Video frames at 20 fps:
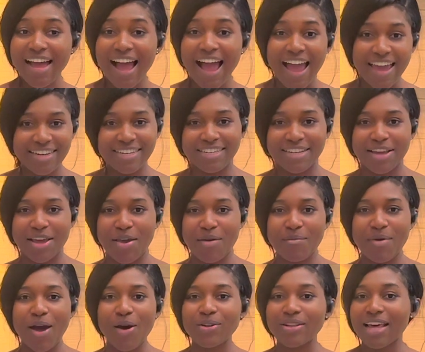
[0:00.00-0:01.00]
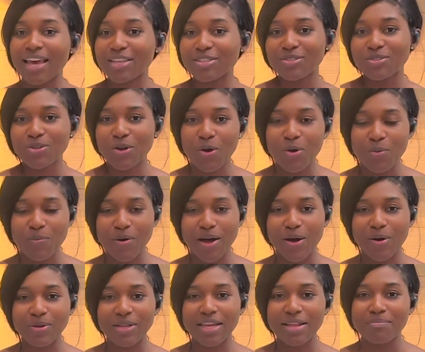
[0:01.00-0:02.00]
item I would like to talk
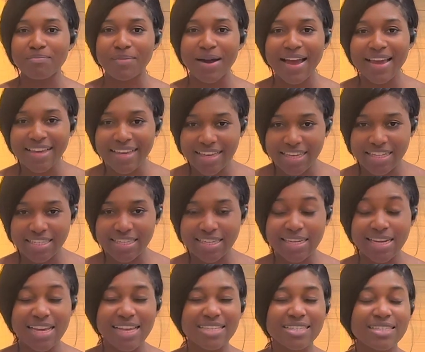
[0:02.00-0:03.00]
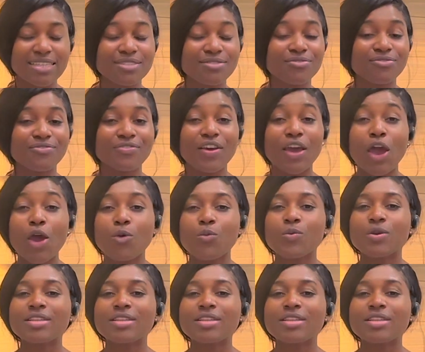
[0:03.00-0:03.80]
about in my kitchen is this very